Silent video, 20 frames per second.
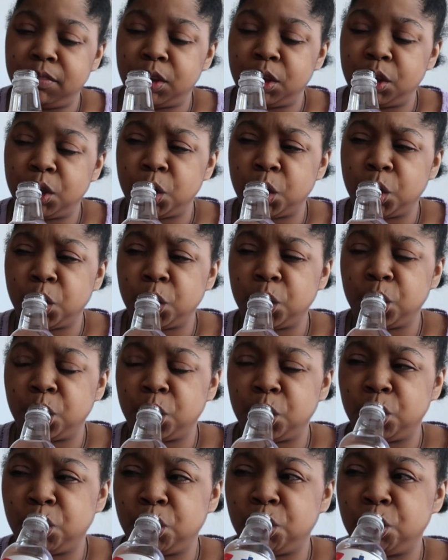
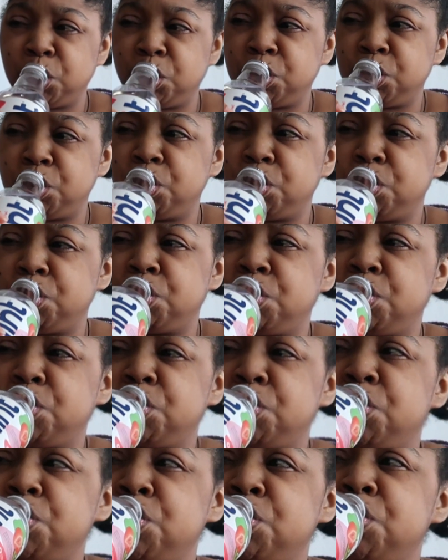
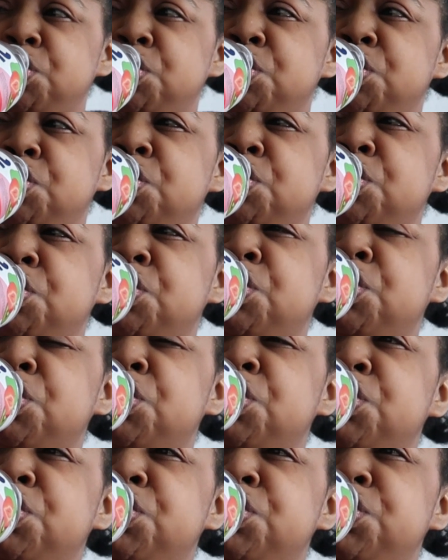
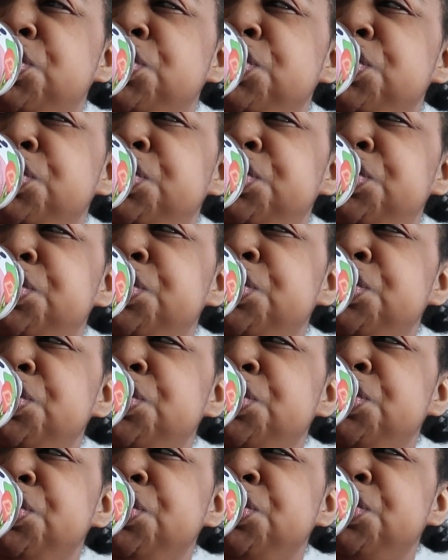
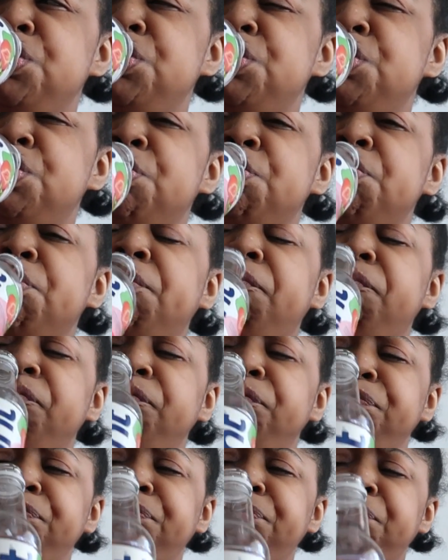
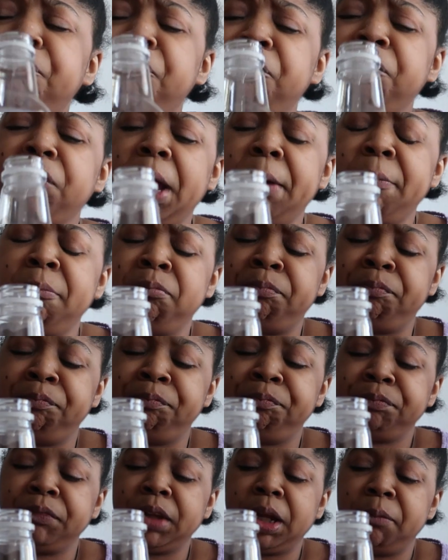
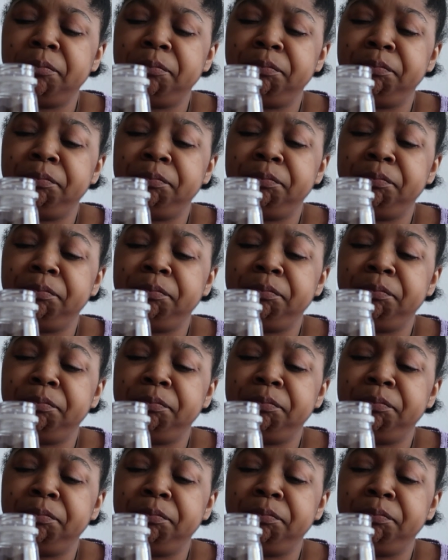(silence)